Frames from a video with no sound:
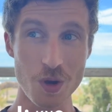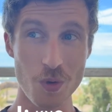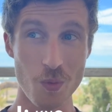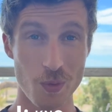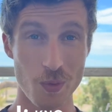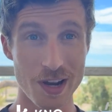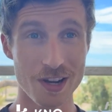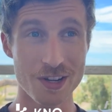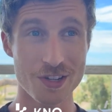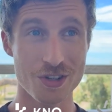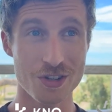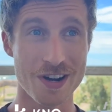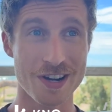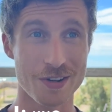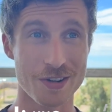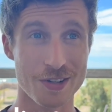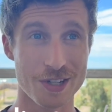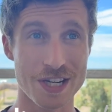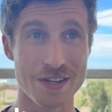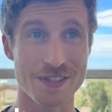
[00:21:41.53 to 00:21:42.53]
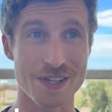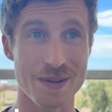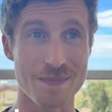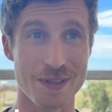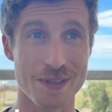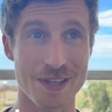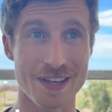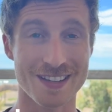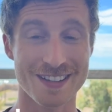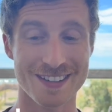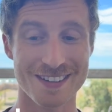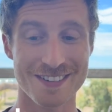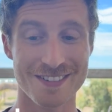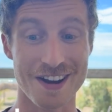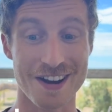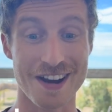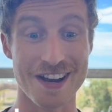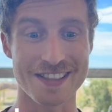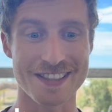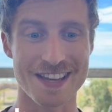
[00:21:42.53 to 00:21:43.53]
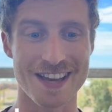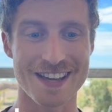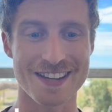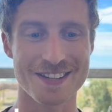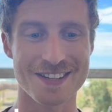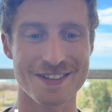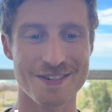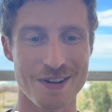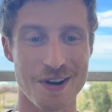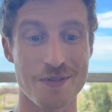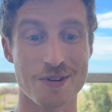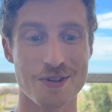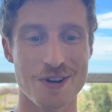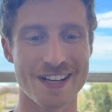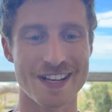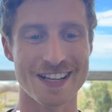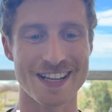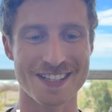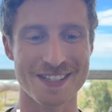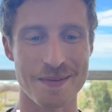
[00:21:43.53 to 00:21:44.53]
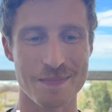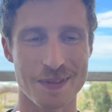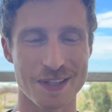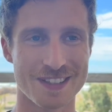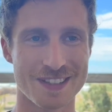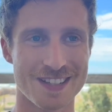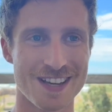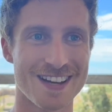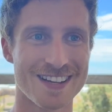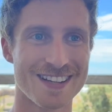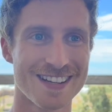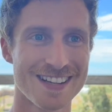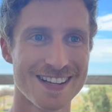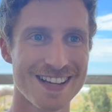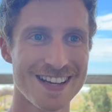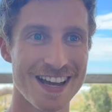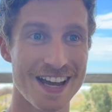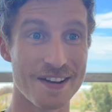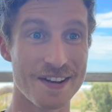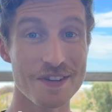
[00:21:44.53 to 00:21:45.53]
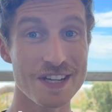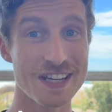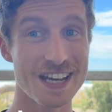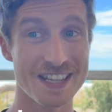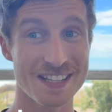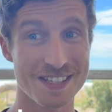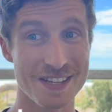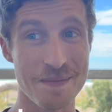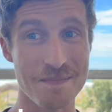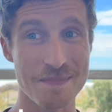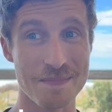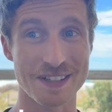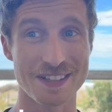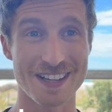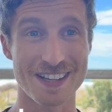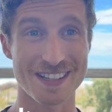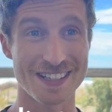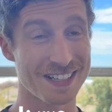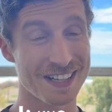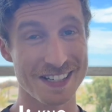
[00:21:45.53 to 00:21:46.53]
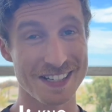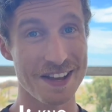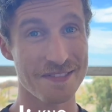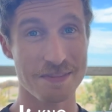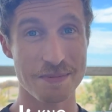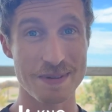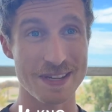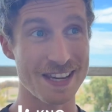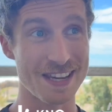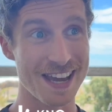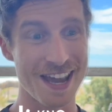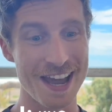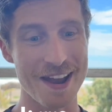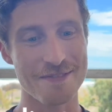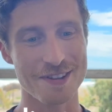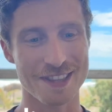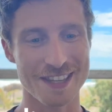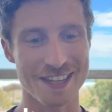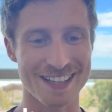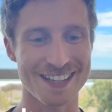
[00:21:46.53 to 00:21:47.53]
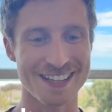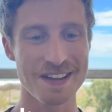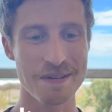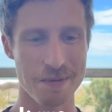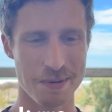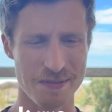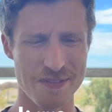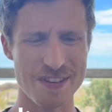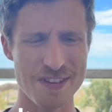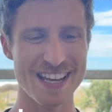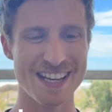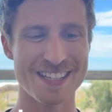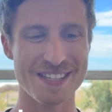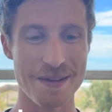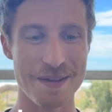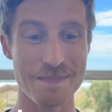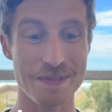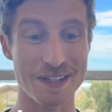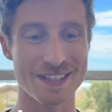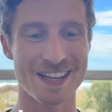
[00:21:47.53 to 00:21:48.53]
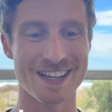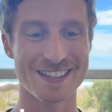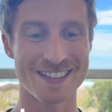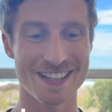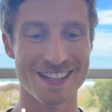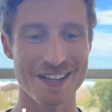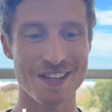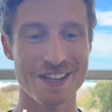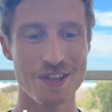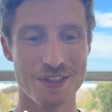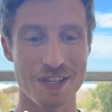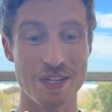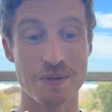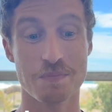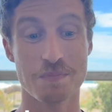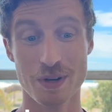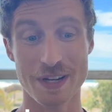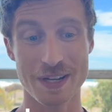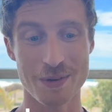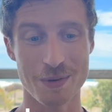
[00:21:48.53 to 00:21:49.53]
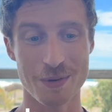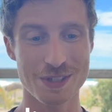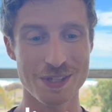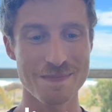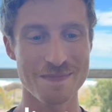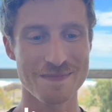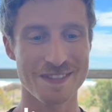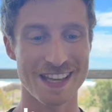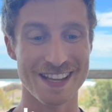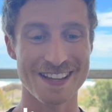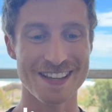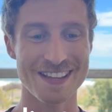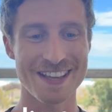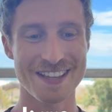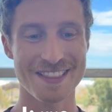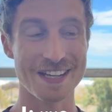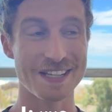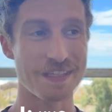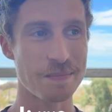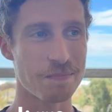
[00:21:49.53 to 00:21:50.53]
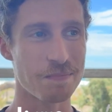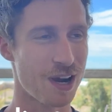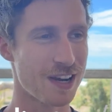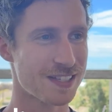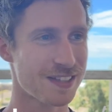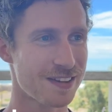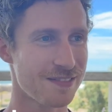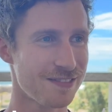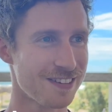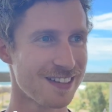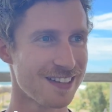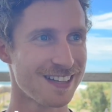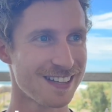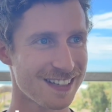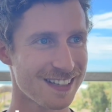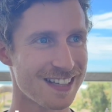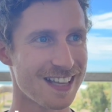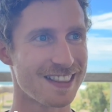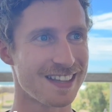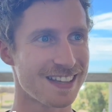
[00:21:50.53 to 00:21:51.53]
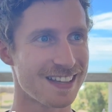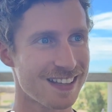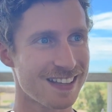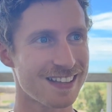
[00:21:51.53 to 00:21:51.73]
we are trying to achieve something, right, in the end, right? We're trying to get something done. And if you can get something done, it doesn't have to be everything. But if you can get something done that is pretty awesome, that is impressive, then